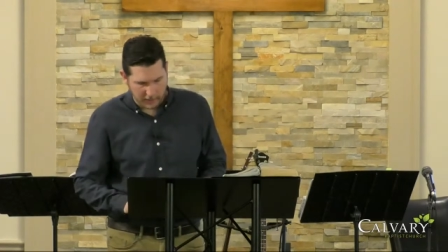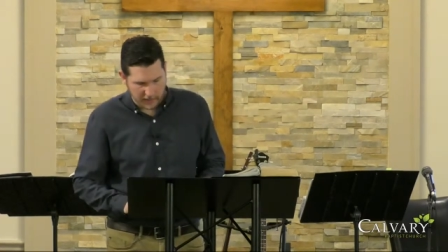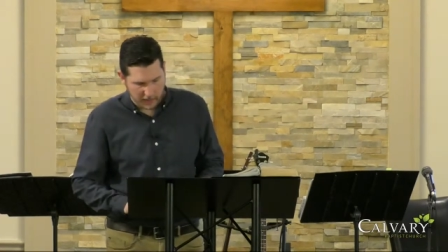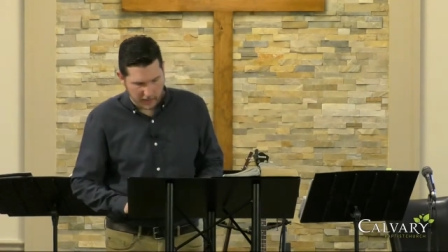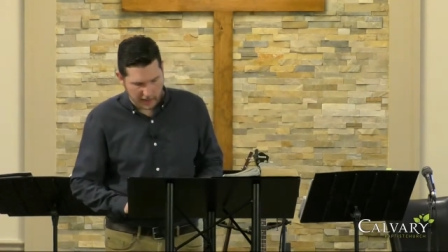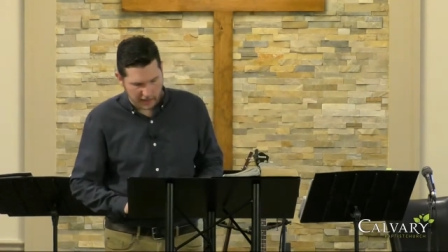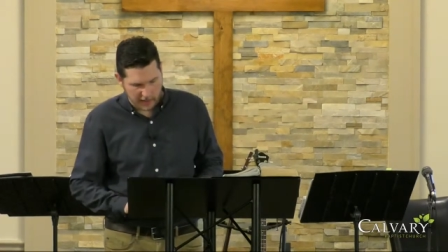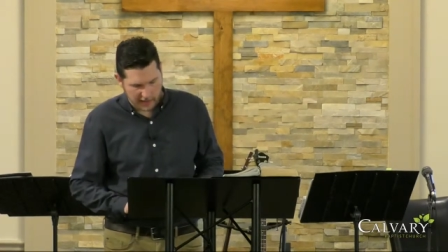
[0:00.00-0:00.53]

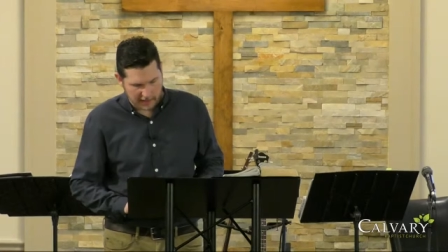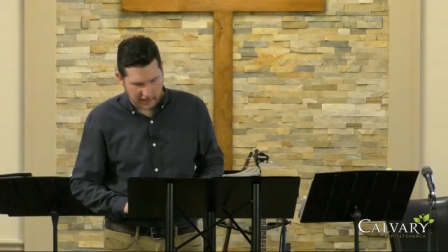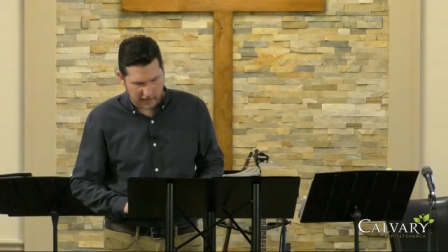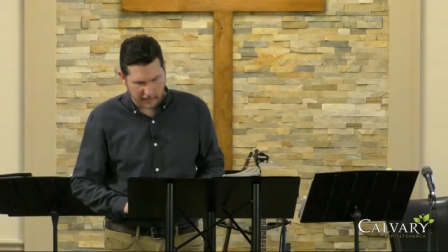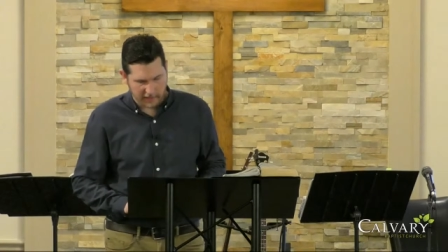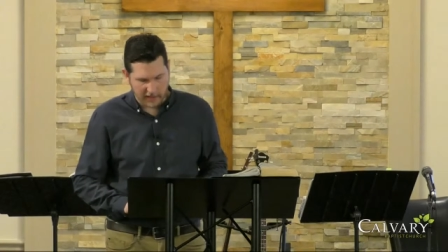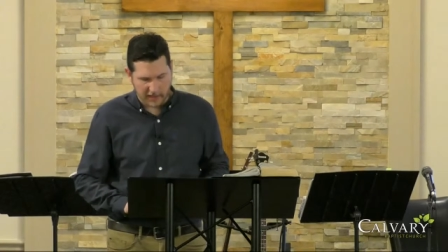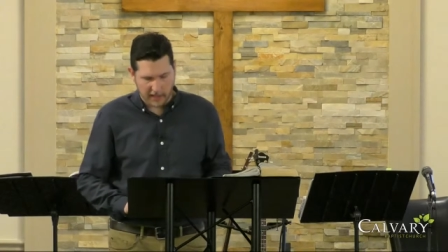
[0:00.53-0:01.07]
regarding God's
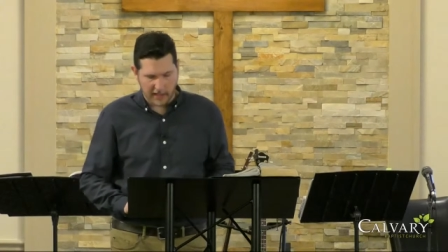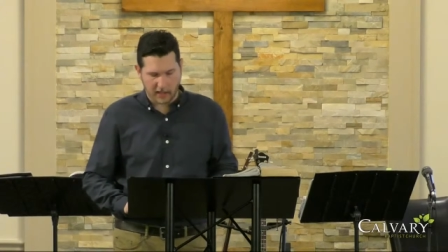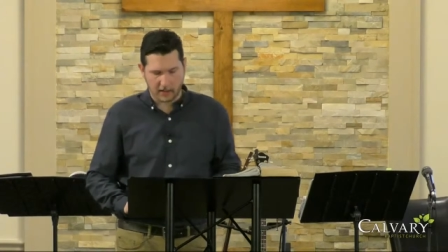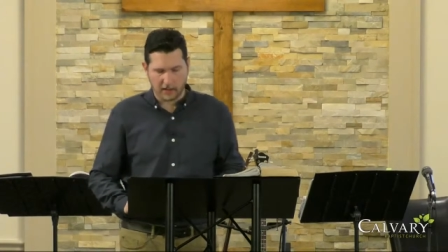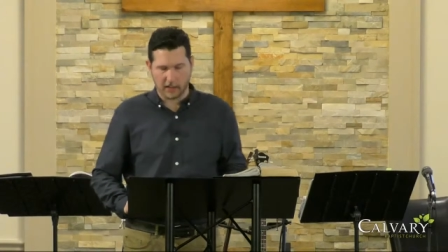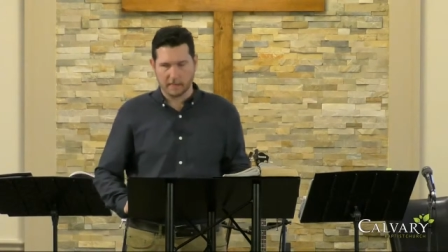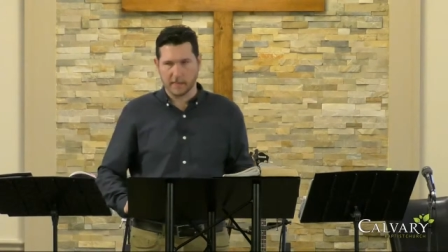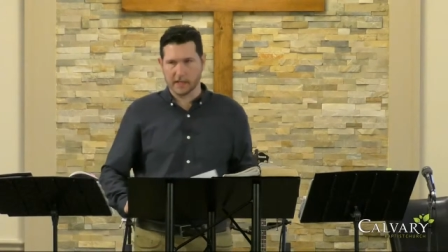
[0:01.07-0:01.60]
loving care
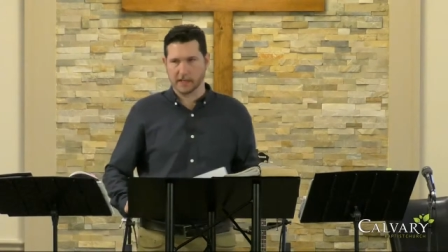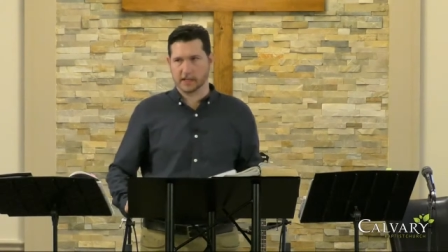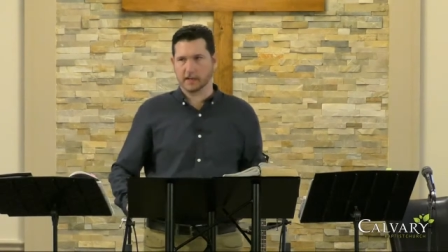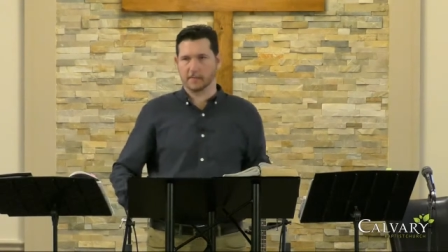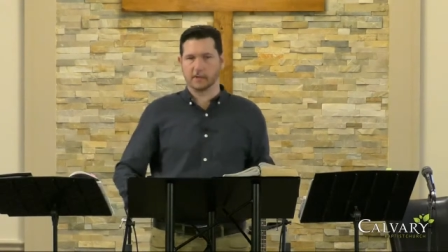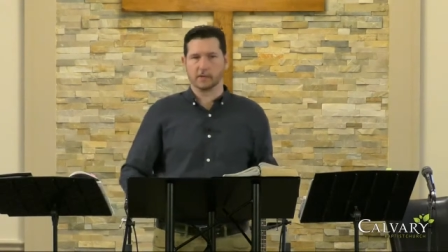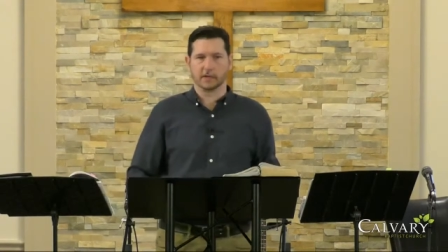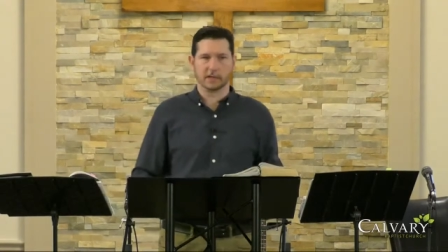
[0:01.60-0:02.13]
in the midst
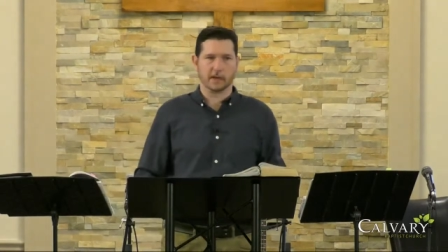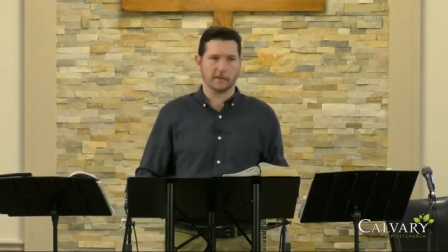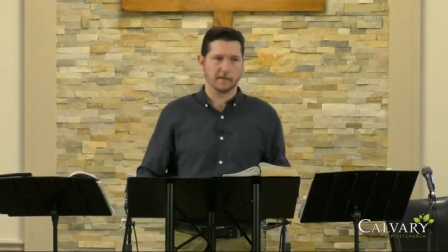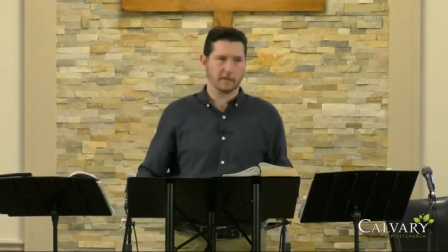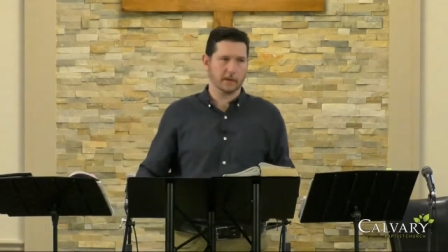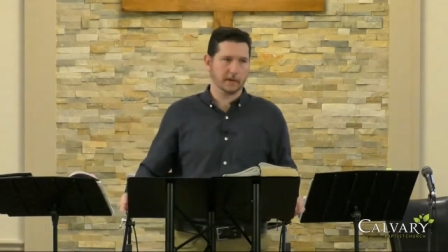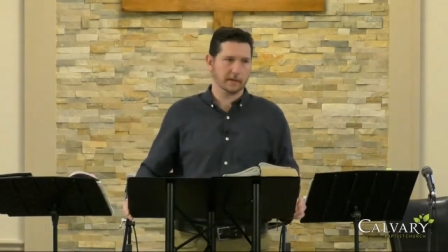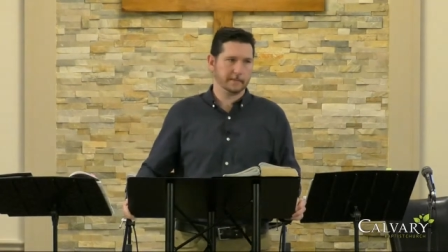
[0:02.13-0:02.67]
of your
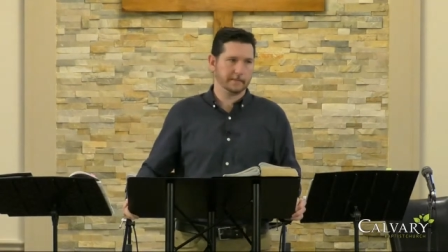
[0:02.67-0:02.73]
suffering?